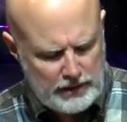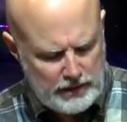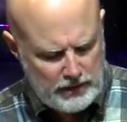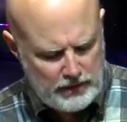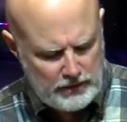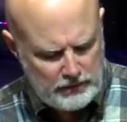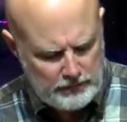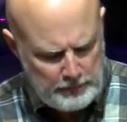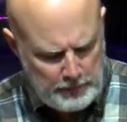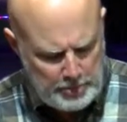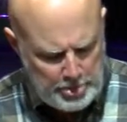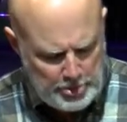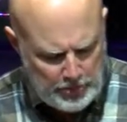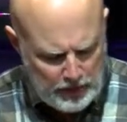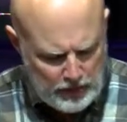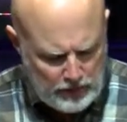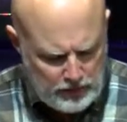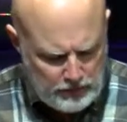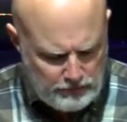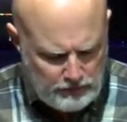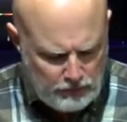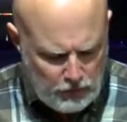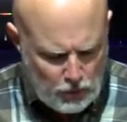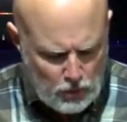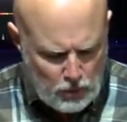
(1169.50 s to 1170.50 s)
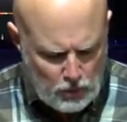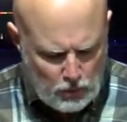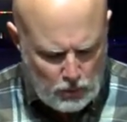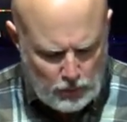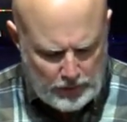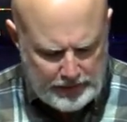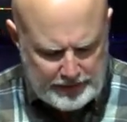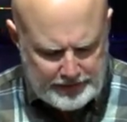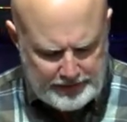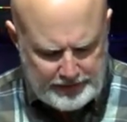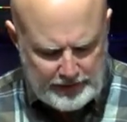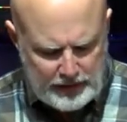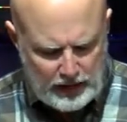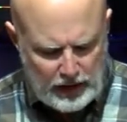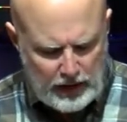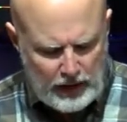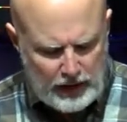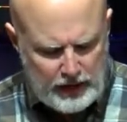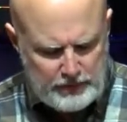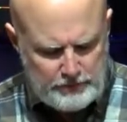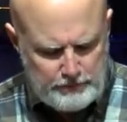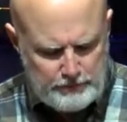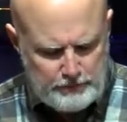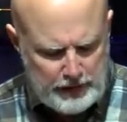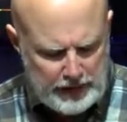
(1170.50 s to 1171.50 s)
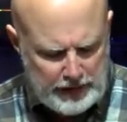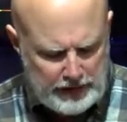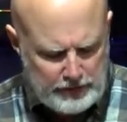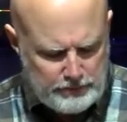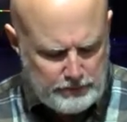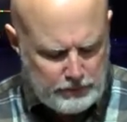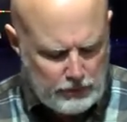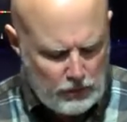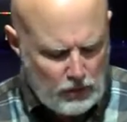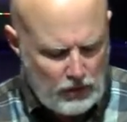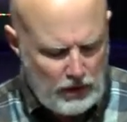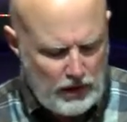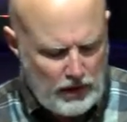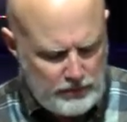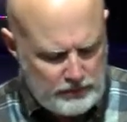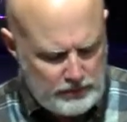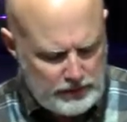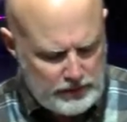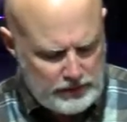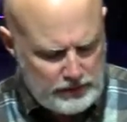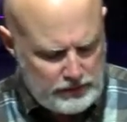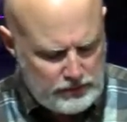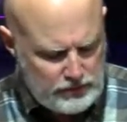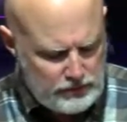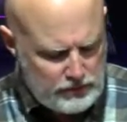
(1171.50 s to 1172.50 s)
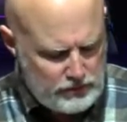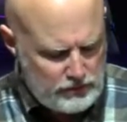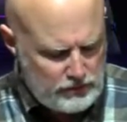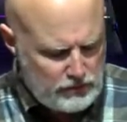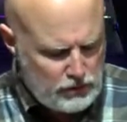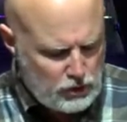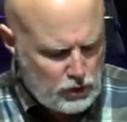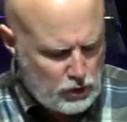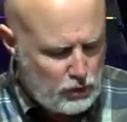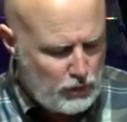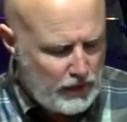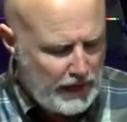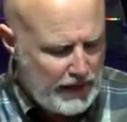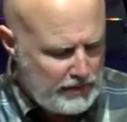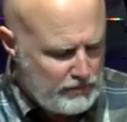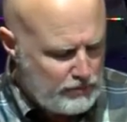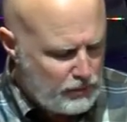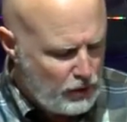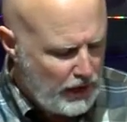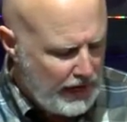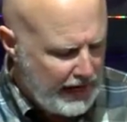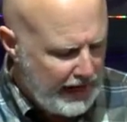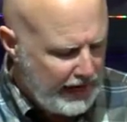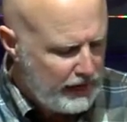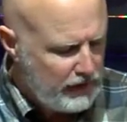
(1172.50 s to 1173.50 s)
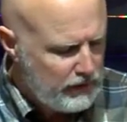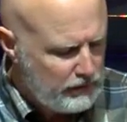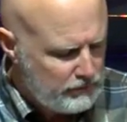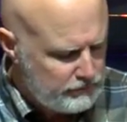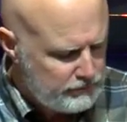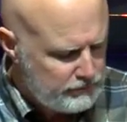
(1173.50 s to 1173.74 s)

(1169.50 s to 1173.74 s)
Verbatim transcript: there. For when God made promise to Abraham,